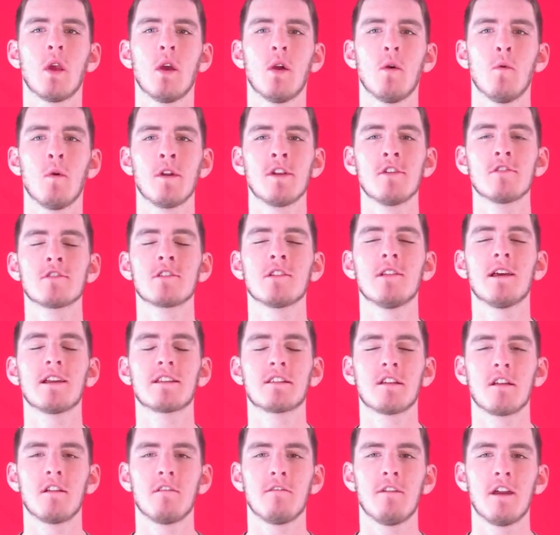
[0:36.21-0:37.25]
When you're
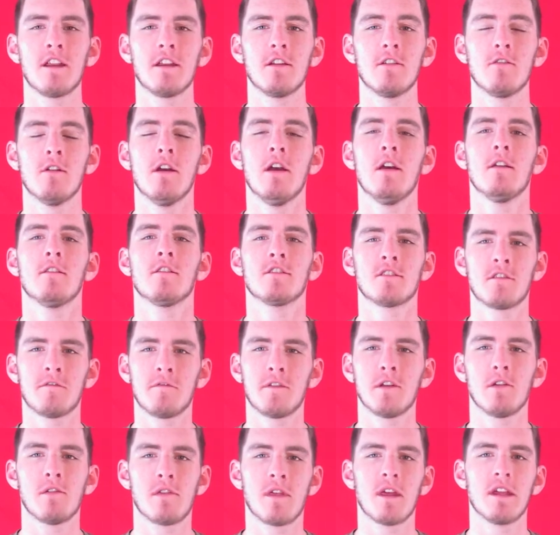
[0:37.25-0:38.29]
selecting a venue, there's a
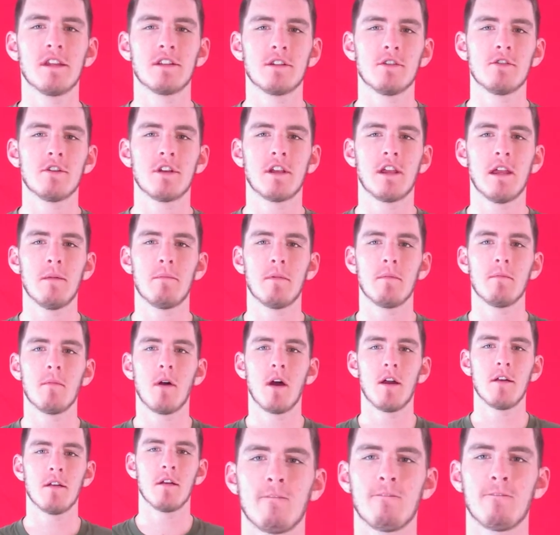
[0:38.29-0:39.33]
few things you should keep in
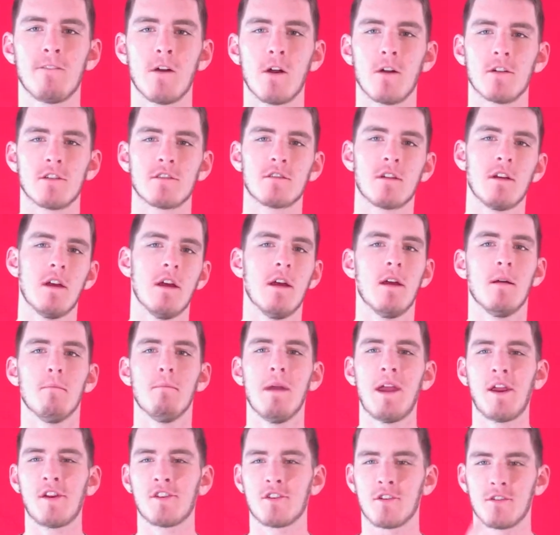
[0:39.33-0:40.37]
mind. First,
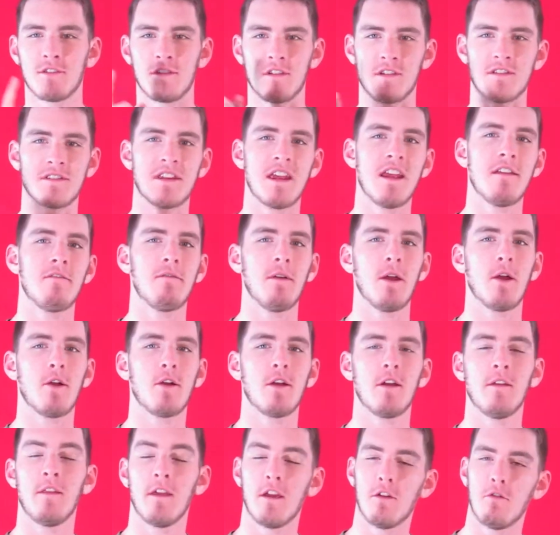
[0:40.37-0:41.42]
make sure it's a safe
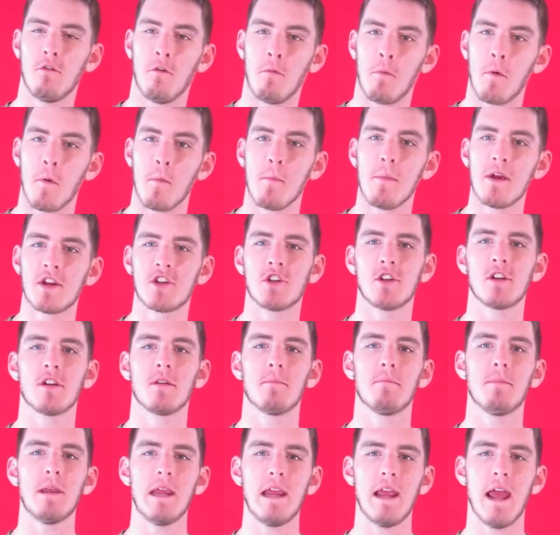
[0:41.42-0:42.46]
area that you have permission to
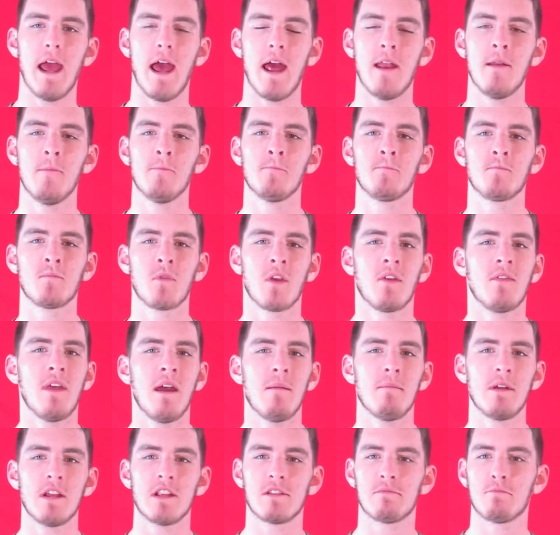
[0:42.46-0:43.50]
be at.
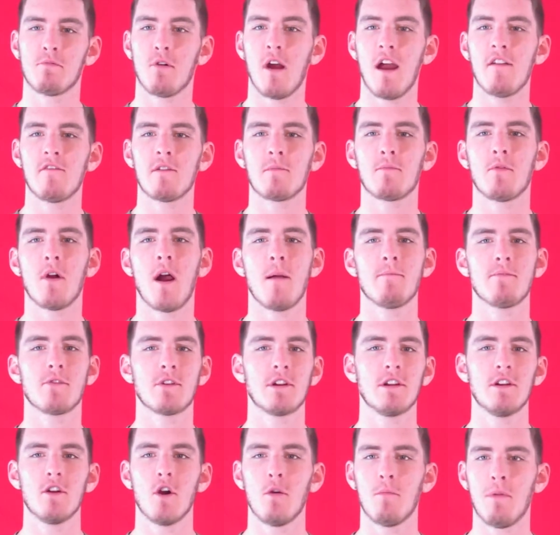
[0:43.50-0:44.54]
That means private
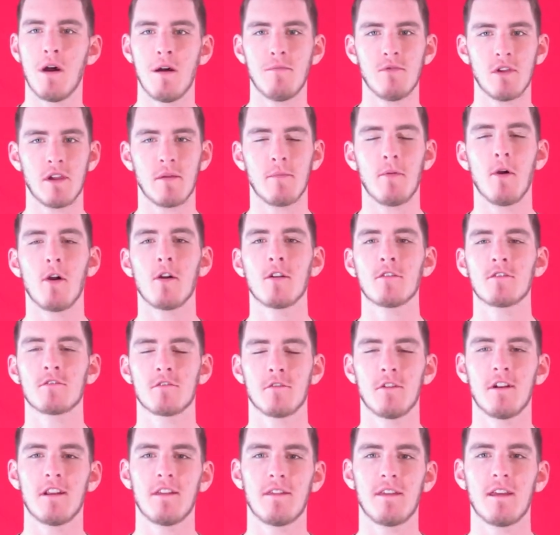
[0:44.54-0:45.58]
property, no public parks
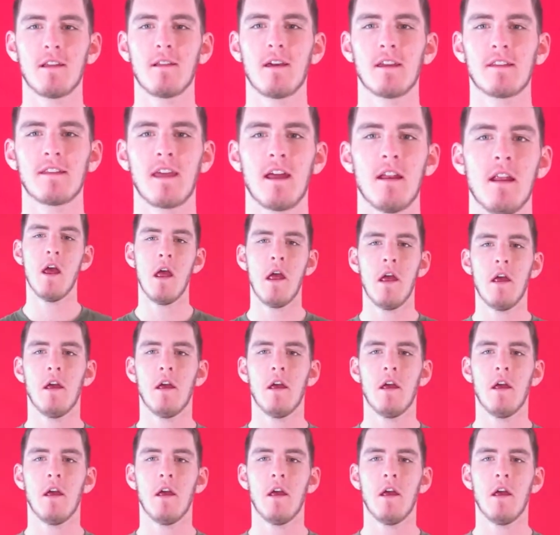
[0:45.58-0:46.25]
or anything like that.